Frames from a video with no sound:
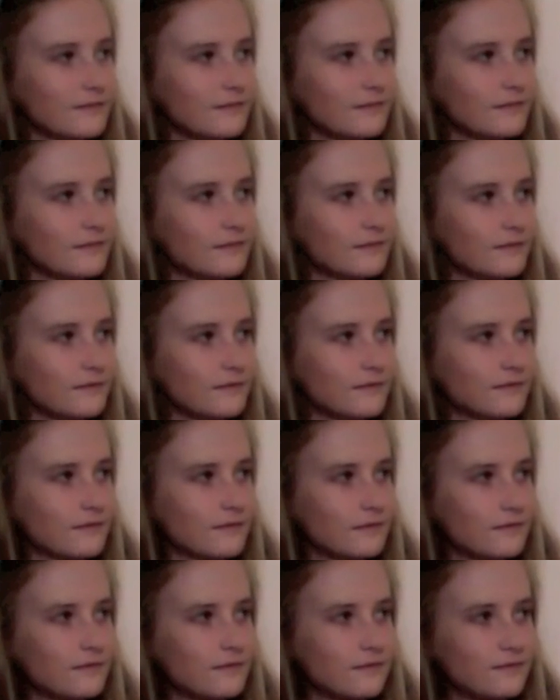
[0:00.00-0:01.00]

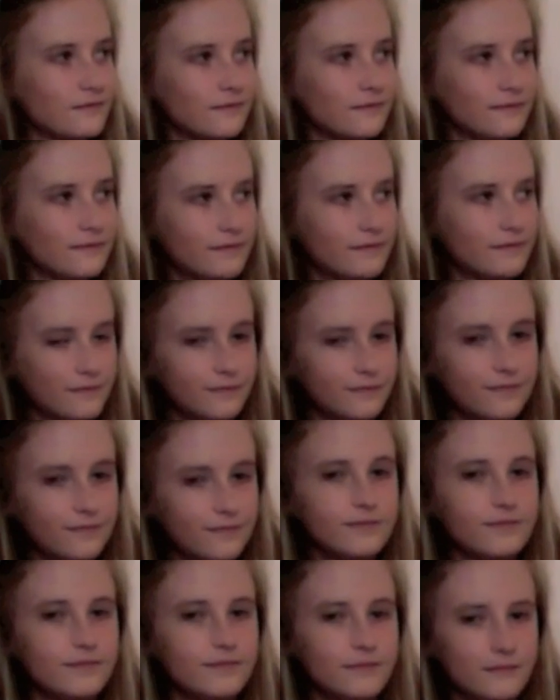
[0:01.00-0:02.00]

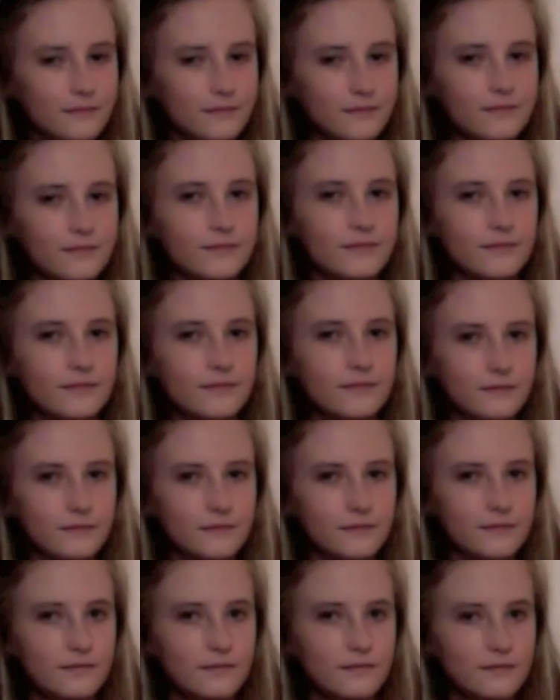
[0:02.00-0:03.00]

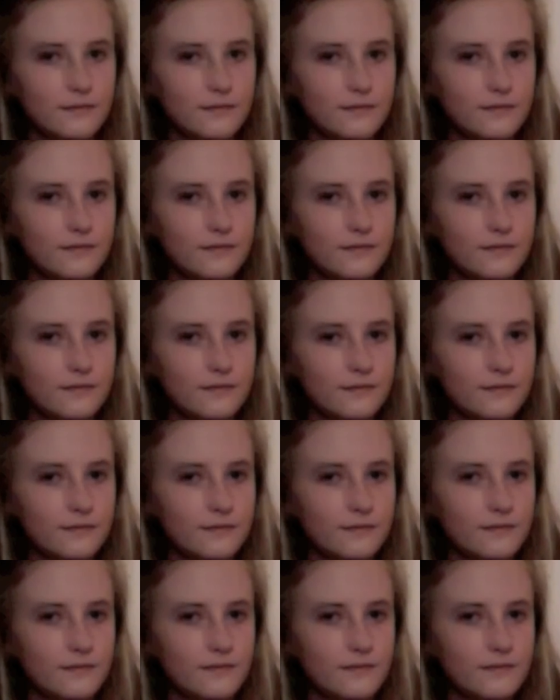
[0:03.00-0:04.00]

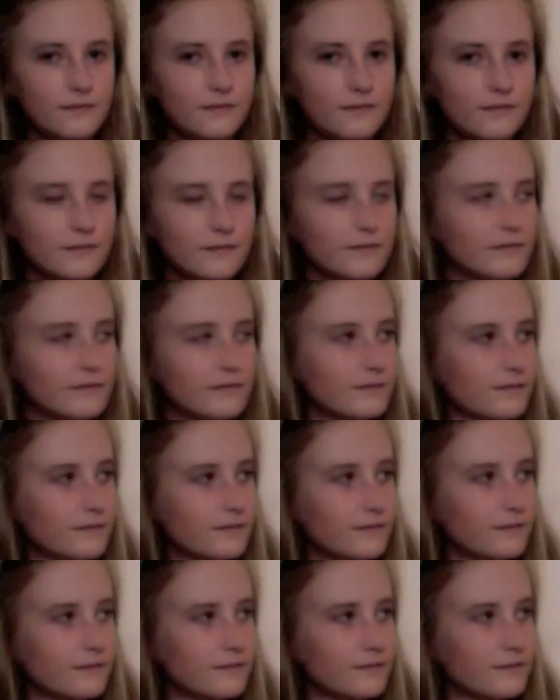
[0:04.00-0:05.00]

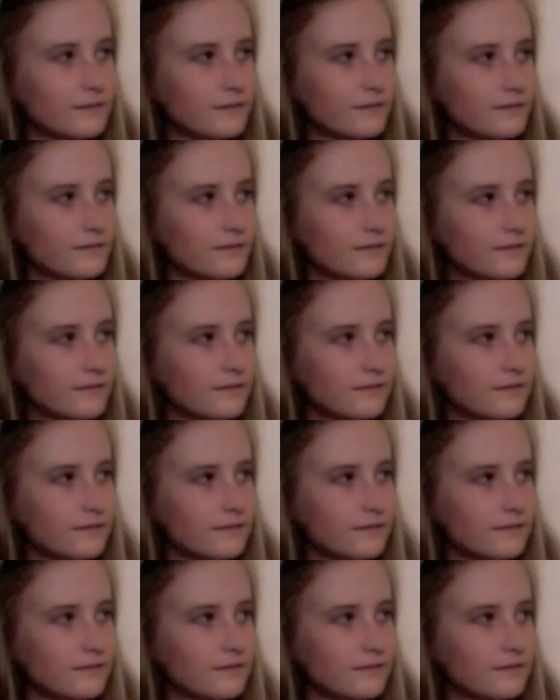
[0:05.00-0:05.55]
The person shown says nothing.